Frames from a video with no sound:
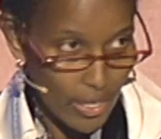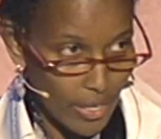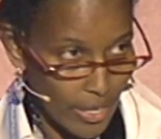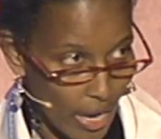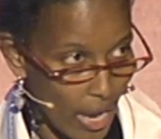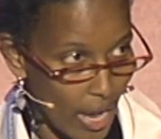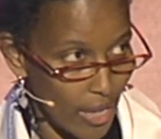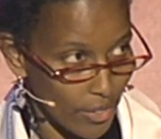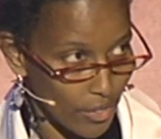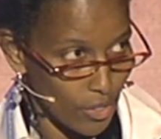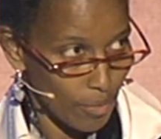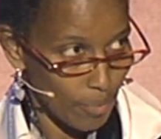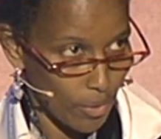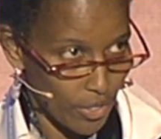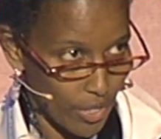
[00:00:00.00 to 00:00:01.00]
it has
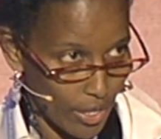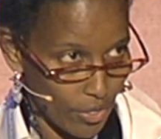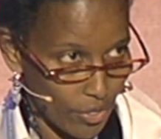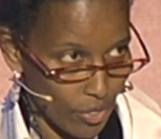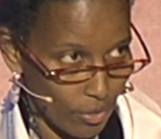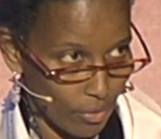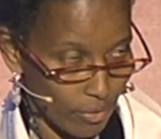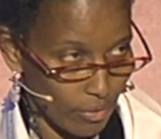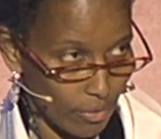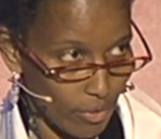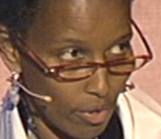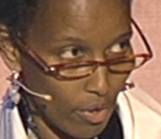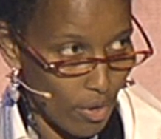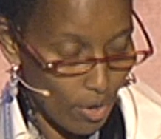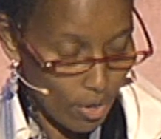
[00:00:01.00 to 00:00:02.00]
the potential
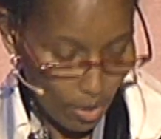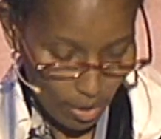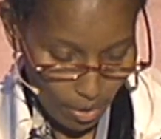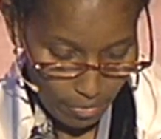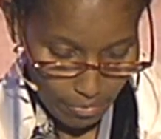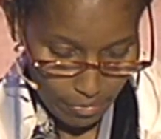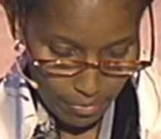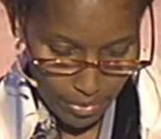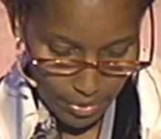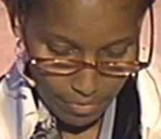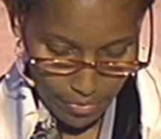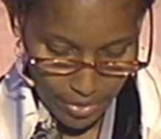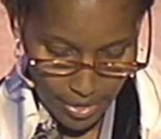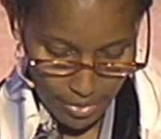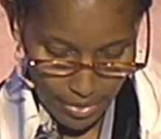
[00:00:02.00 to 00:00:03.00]
of the
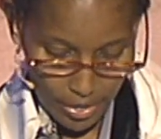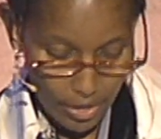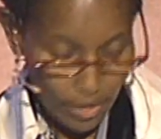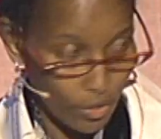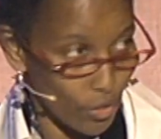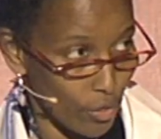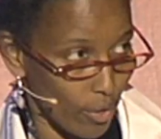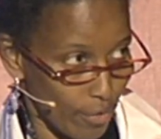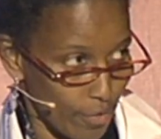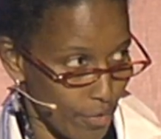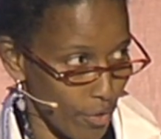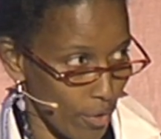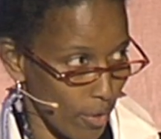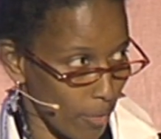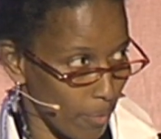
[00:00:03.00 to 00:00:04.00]
free thinkers of
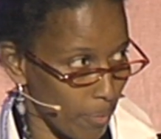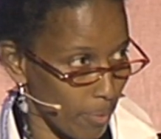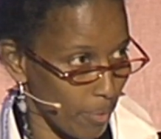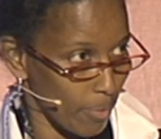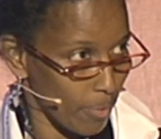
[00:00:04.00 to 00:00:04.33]
Europe